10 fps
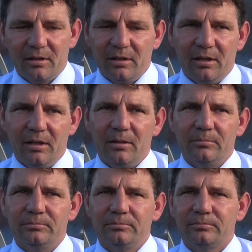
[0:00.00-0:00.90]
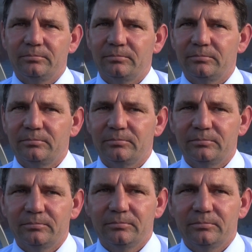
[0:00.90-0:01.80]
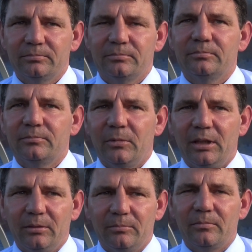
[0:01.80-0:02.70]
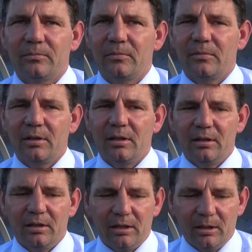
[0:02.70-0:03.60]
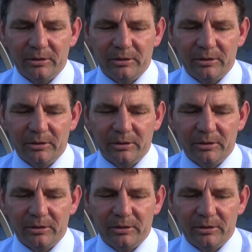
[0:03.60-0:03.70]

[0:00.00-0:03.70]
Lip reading: Well, I'll